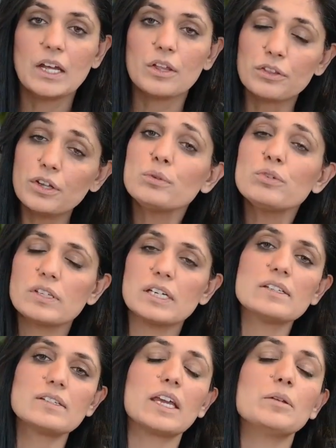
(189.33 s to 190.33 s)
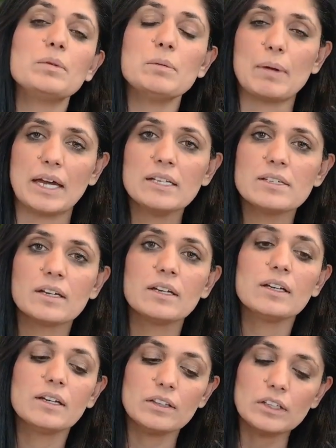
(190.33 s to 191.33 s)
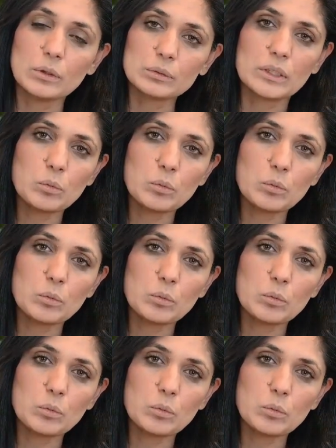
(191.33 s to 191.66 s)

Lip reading: Those things can be met. The only